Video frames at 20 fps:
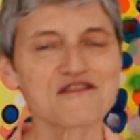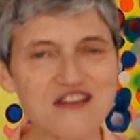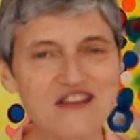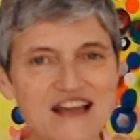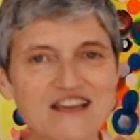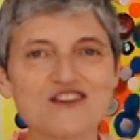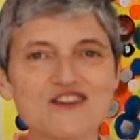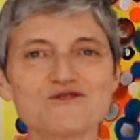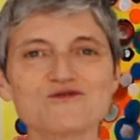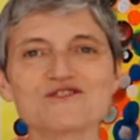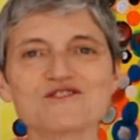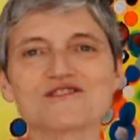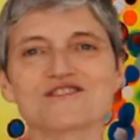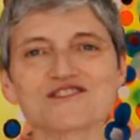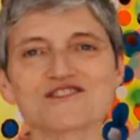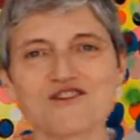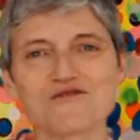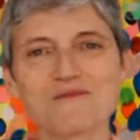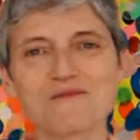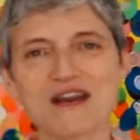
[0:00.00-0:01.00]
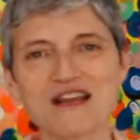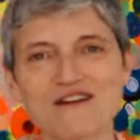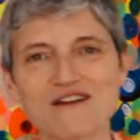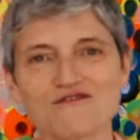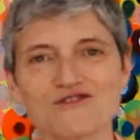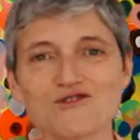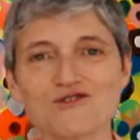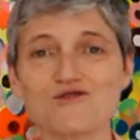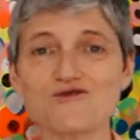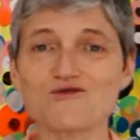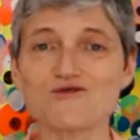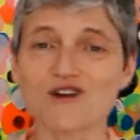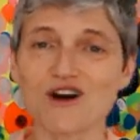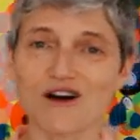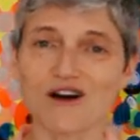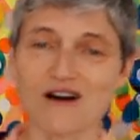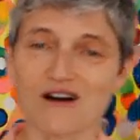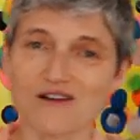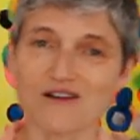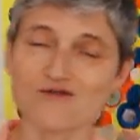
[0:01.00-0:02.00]
Thank you to so many of you who,
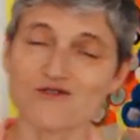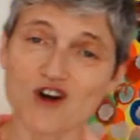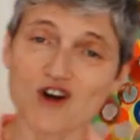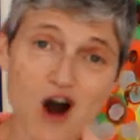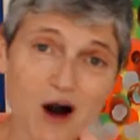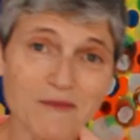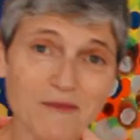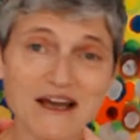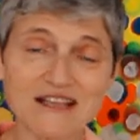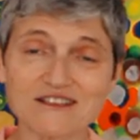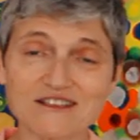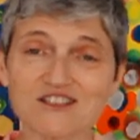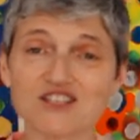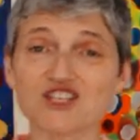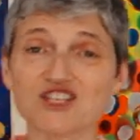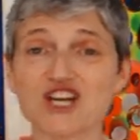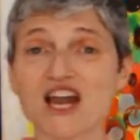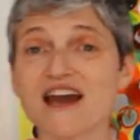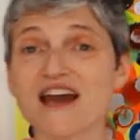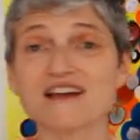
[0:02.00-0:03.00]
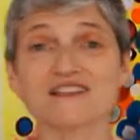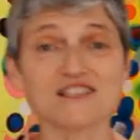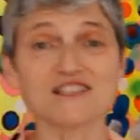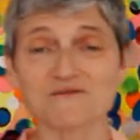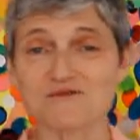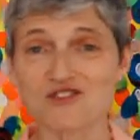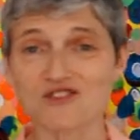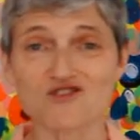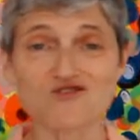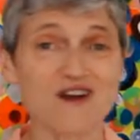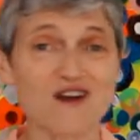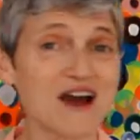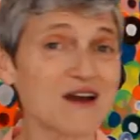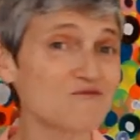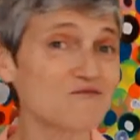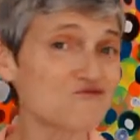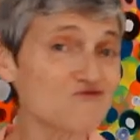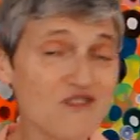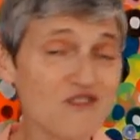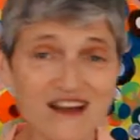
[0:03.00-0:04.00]
co who comment, share,
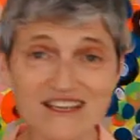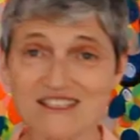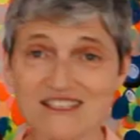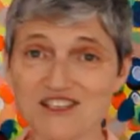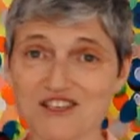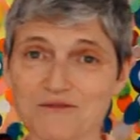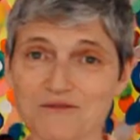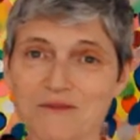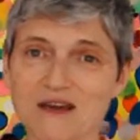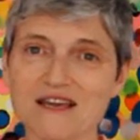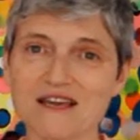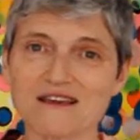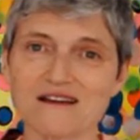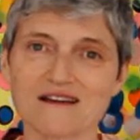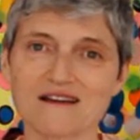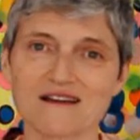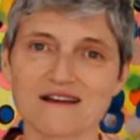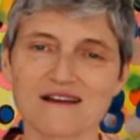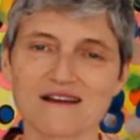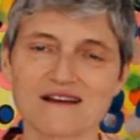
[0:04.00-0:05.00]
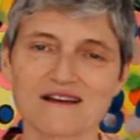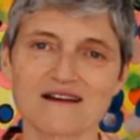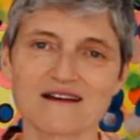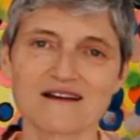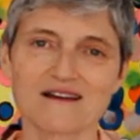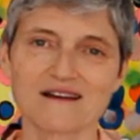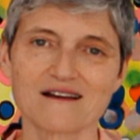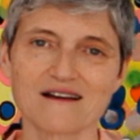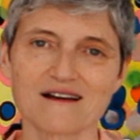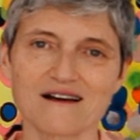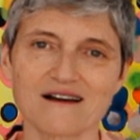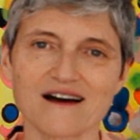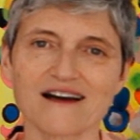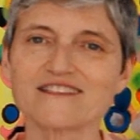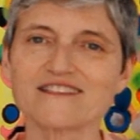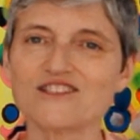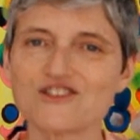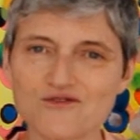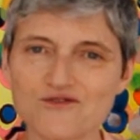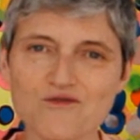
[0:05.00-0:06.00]
subscribe, write to me.
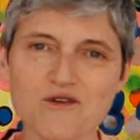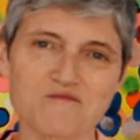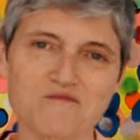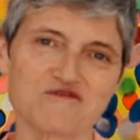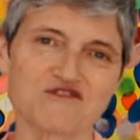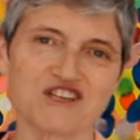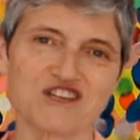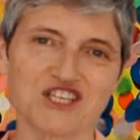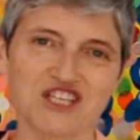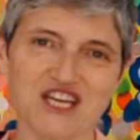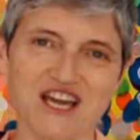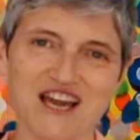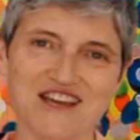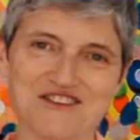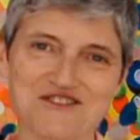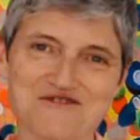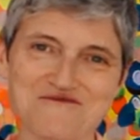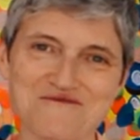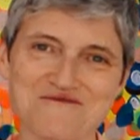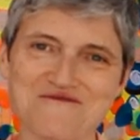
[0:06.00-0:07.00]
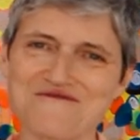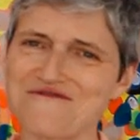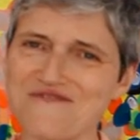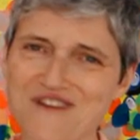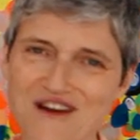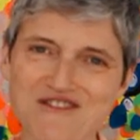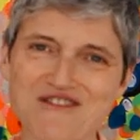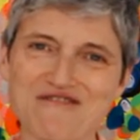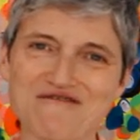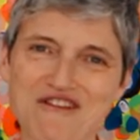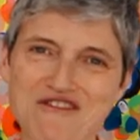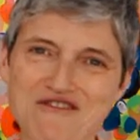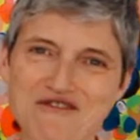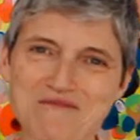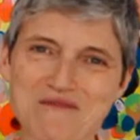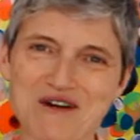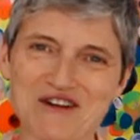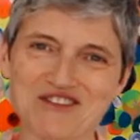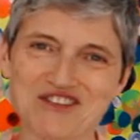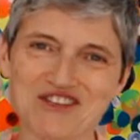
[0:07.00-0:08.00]
I do appreciate you very, very
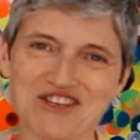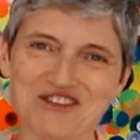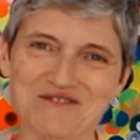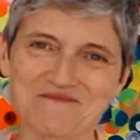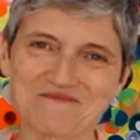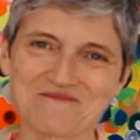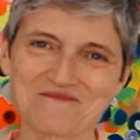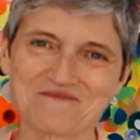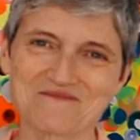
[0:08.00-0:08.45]
much.